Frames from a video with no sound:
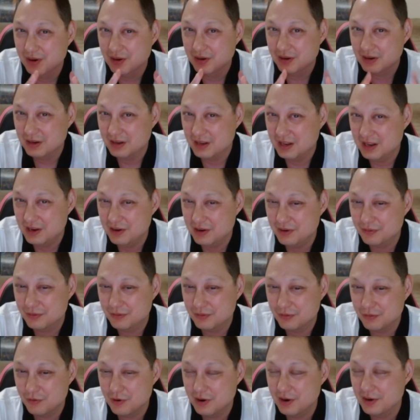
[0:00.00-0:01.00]
he's the
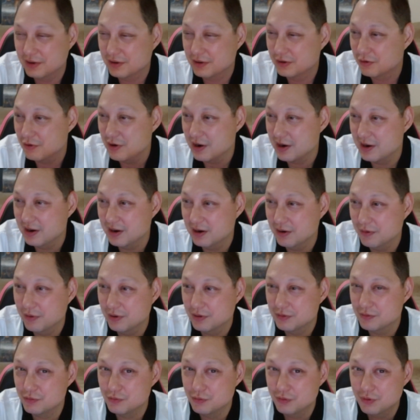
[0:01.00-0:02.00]
one that's credited with
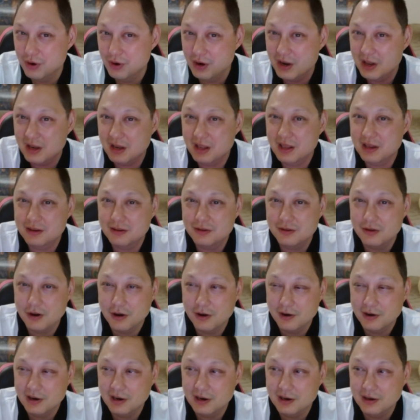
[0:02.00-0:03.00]
really
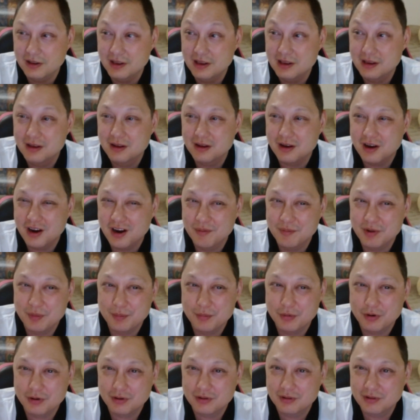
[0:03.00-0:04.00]
starting the comic book
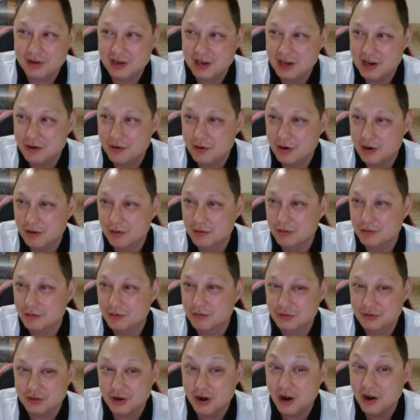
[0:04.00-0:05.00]
hero
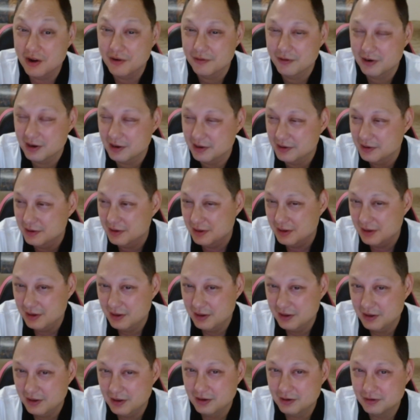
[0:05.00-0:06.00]
genre.
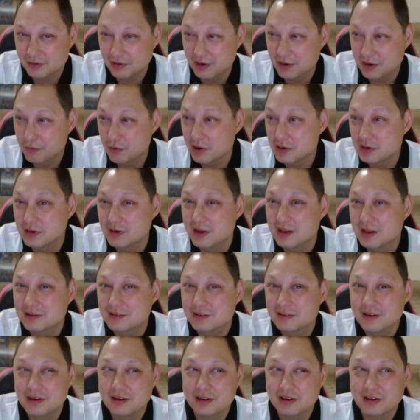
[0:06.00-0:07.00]
So he wasn't
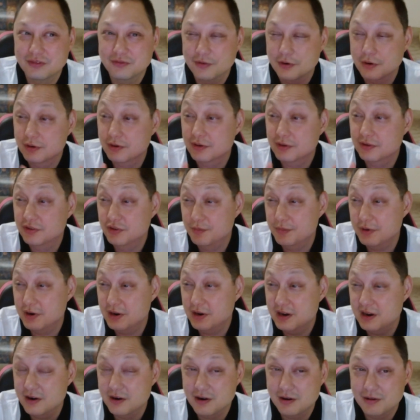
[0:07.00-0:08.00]
necessarily the first
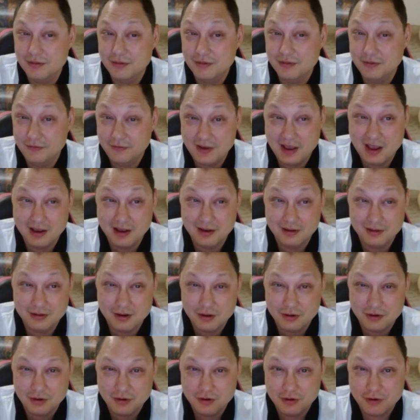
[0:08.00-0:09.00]
superhero. In fact, Dr.
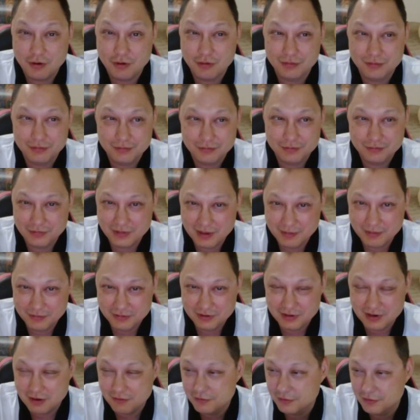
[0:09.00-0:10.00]
Colt
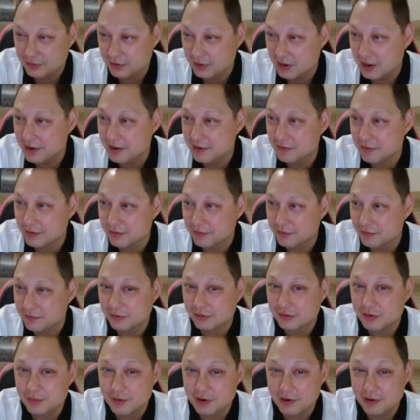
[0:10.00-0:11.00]
himself was not even the first
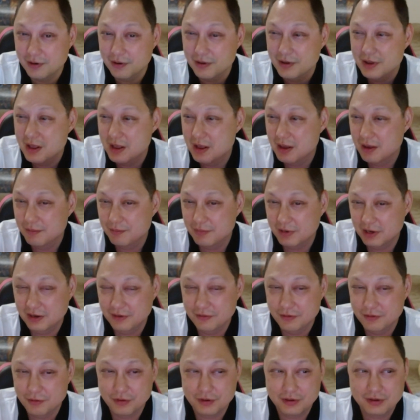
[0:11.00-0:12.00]
superhero.
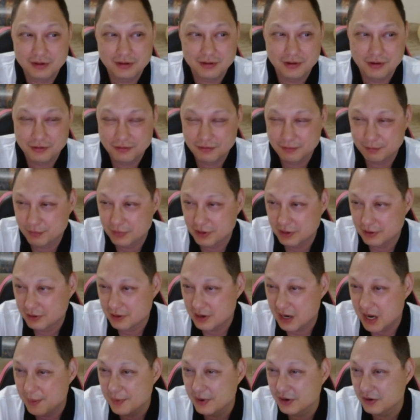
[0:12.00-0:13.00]
There's been
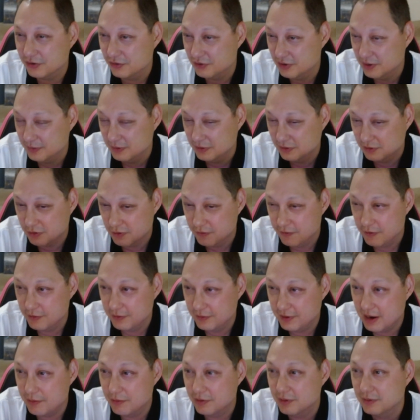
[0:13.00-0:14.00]
comic strips and so forth that
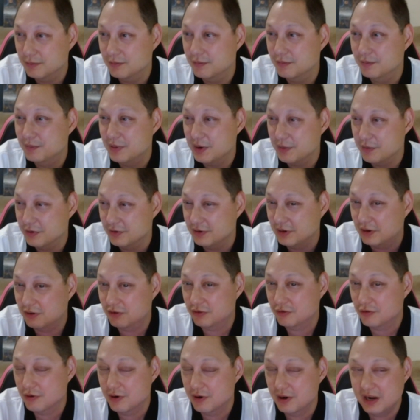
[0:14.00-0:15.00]
were people with
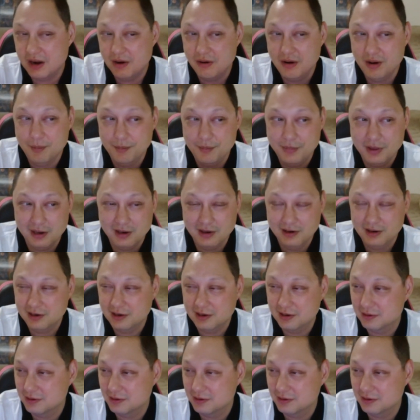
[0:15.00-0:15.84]
extraordinary abilities.